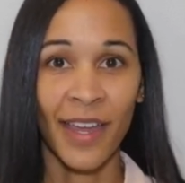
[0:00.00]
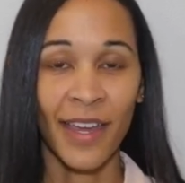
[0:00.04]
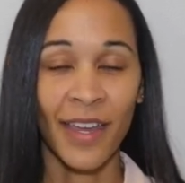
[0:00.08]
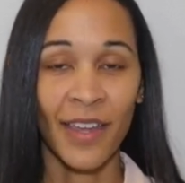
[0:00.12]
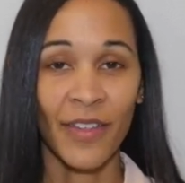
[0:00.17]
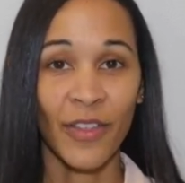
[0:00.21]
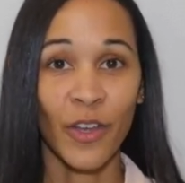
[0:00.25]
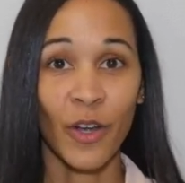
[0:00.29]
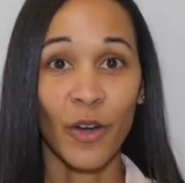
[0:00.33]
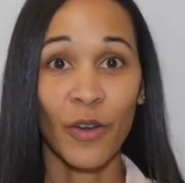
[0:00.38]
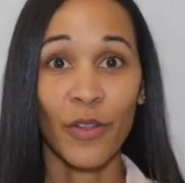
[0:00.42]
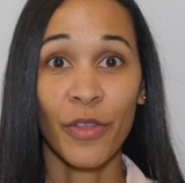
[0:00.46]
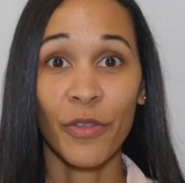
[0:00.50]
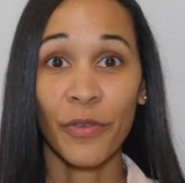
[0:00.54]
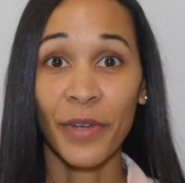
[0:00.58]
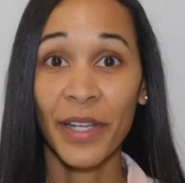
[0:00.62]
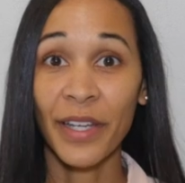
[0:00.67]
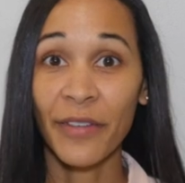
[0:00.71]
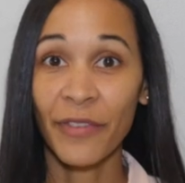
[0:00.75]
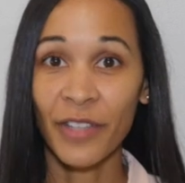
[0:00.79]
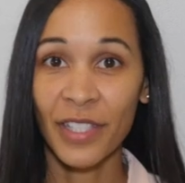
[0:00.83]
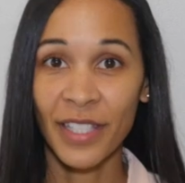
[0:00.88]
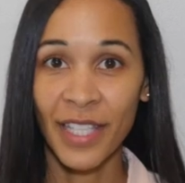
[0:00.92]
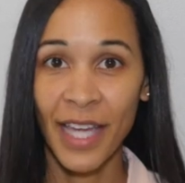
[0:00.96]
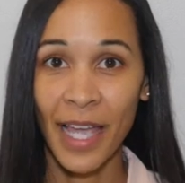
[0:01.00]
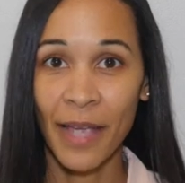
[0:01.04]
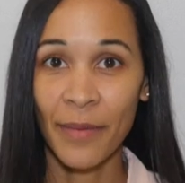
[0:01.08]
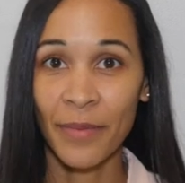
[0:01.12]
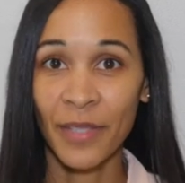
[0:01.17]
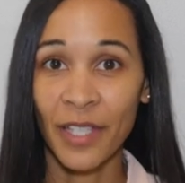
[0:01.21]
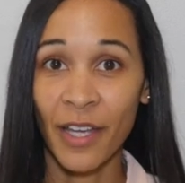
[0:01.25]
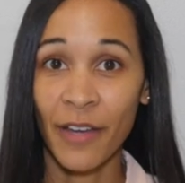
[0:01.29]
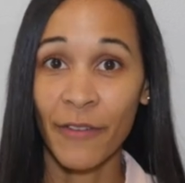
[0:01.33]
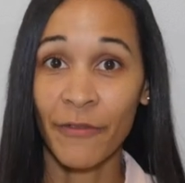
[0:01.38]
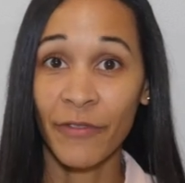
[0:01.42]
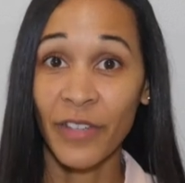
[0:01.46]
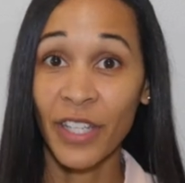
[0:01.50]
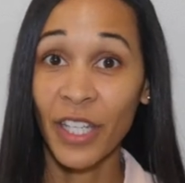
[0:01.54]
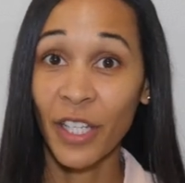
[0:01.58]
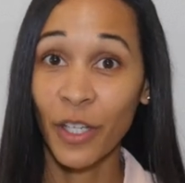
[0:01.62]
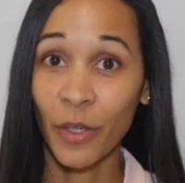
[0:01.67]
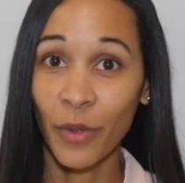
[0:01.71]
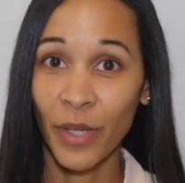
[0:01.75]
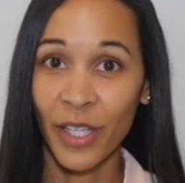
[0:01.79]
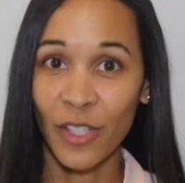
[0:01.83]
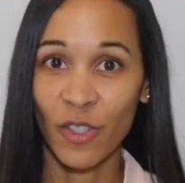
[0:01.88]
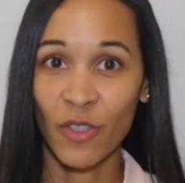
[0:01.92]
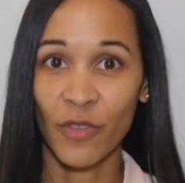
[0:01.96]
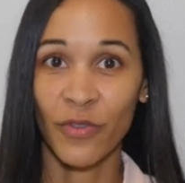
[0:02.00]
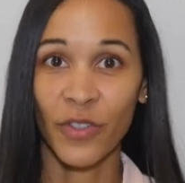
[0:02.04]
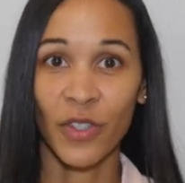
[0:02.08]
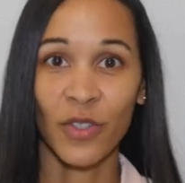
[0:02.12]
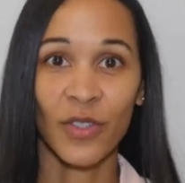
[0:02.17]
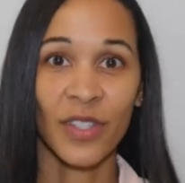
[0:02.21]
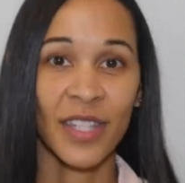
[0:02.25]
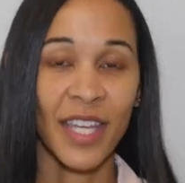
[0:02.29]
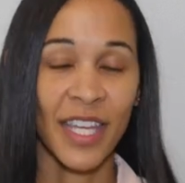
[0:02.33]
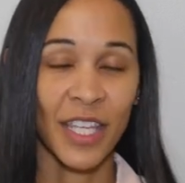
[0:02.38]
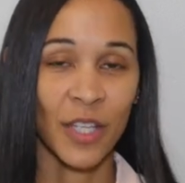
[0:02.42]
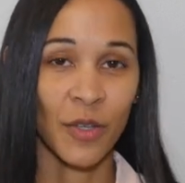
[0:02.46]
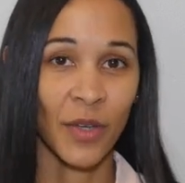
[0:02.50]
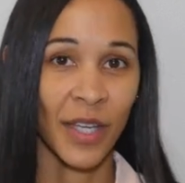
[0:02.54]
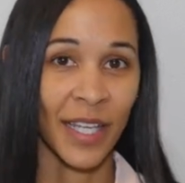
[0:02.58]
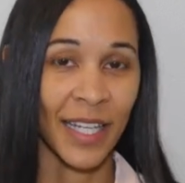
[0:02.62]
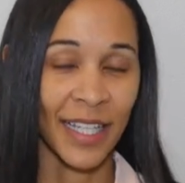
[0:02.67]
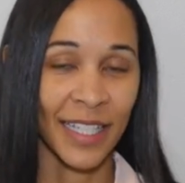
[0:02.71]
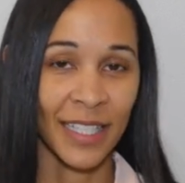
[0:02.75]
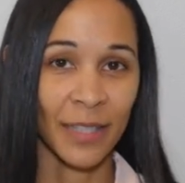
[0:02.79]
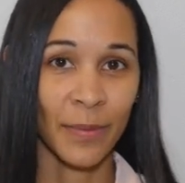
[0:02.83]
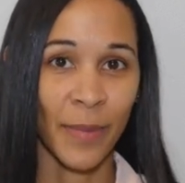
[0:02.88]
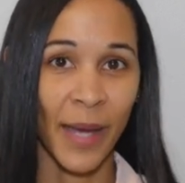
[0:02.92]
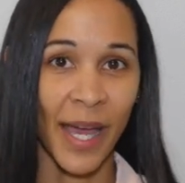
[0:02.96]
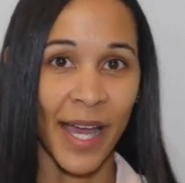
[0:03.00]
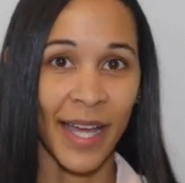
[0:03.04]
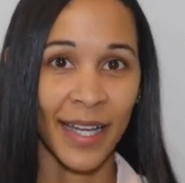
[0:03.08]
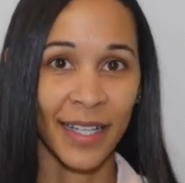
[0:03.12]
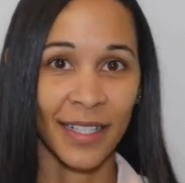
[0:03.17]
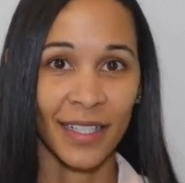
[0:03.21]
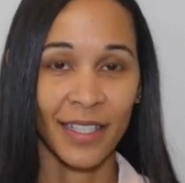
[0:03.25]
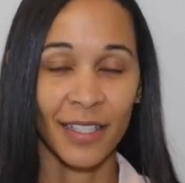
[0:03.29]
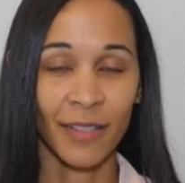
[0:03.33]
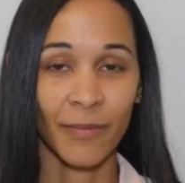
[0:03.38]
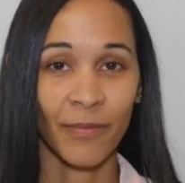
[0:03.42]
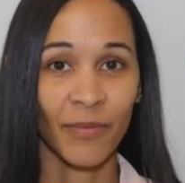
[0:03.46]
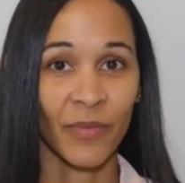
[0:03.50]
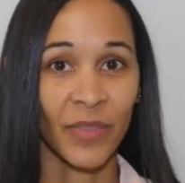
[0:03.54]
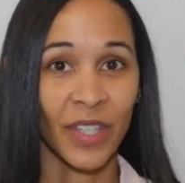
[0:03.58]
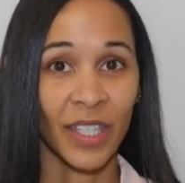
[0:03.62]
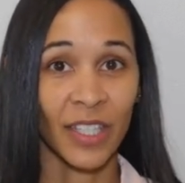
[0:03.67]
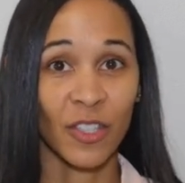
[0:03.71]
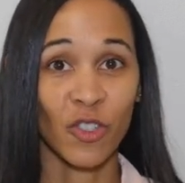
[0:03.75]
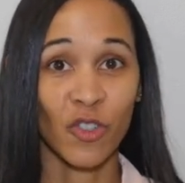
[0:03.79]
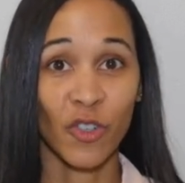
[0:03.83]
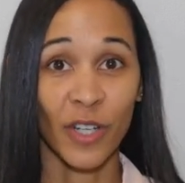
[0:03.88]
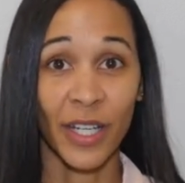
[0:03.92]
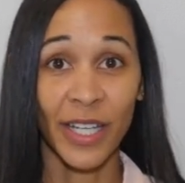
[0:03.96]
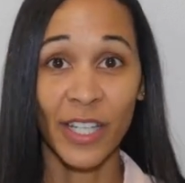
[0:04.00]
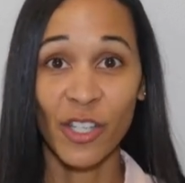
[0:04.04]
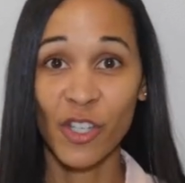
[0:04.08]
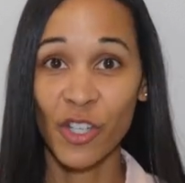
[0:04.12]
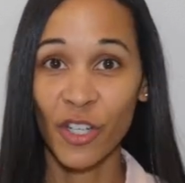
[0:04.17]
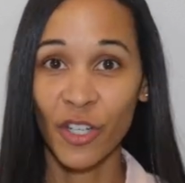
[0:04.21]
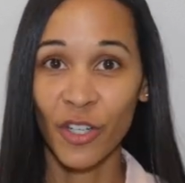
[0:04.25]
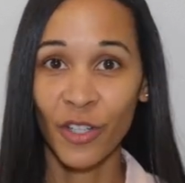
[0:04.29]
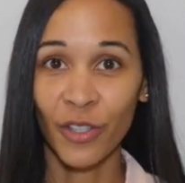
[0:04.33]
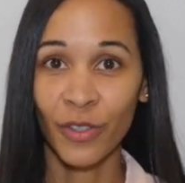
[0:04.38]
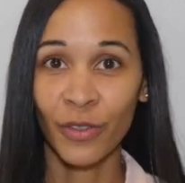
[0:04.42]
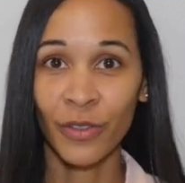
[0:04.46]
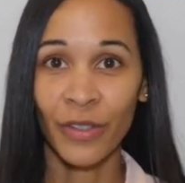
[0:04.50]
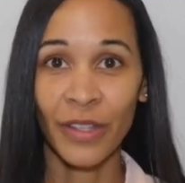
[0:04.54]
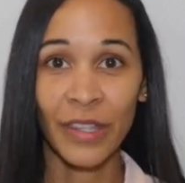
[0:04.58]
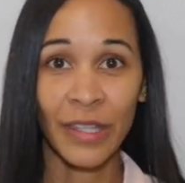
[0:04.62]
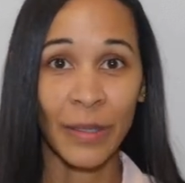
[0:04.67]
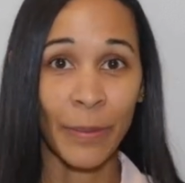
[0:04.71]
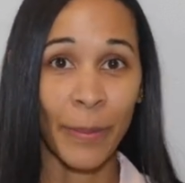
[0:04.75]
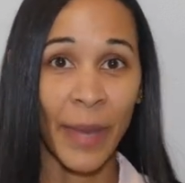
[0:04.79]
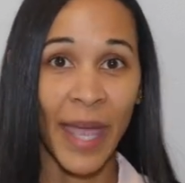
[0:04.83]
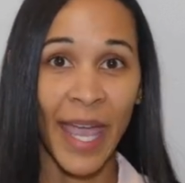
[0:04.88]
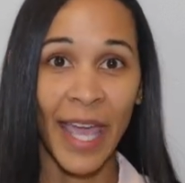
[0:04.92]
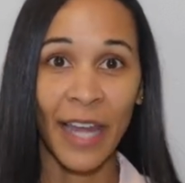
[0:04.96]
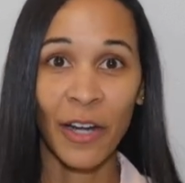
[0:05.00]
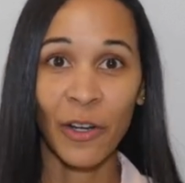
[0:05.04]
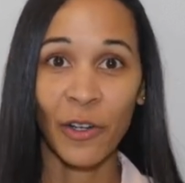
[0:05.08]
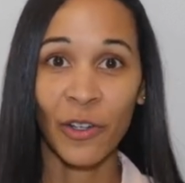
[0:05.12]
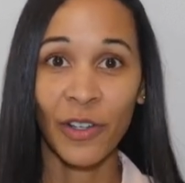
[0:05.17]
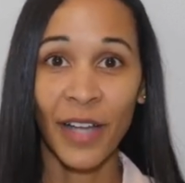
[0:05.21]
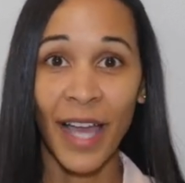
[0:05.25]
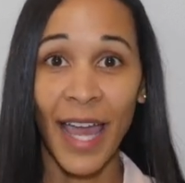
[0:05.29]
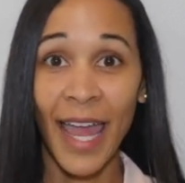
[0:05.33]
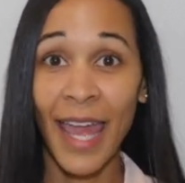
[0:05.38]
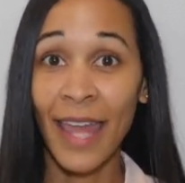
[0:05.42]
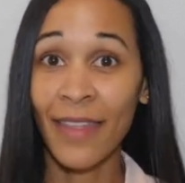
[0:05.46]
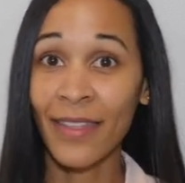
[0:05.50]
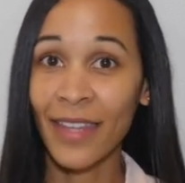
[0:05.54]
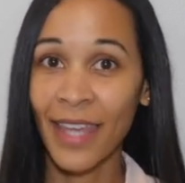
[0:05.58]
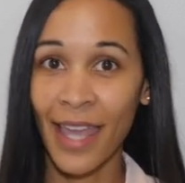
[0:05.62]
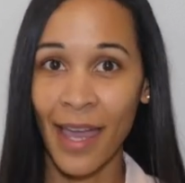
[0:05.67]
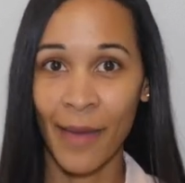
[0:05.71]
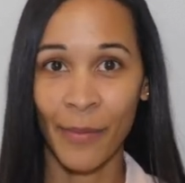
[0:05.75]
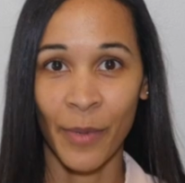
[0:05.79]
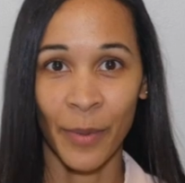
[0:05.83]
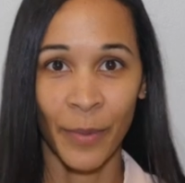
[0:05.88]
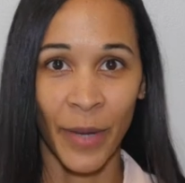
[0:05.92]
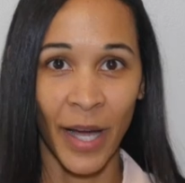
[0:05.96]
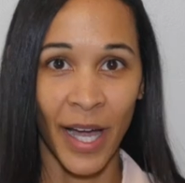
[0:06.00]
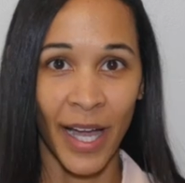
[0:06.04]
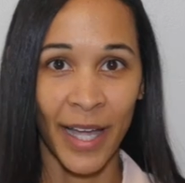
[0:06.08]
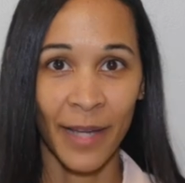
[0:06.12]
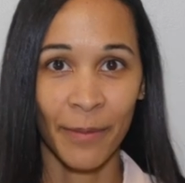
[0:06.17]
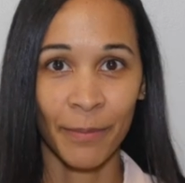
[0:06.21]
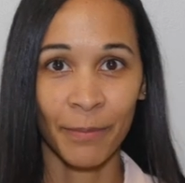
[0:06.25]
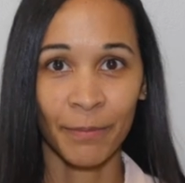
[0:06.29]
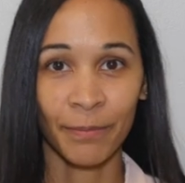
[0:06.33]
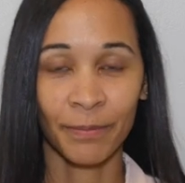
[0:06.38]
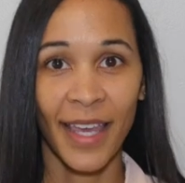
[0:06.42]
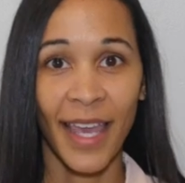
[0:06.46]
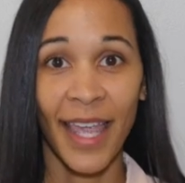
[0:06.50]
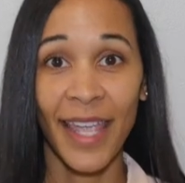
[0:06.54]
There are three different types of video interviews that you can expect the traditional, the panel, and the MMI.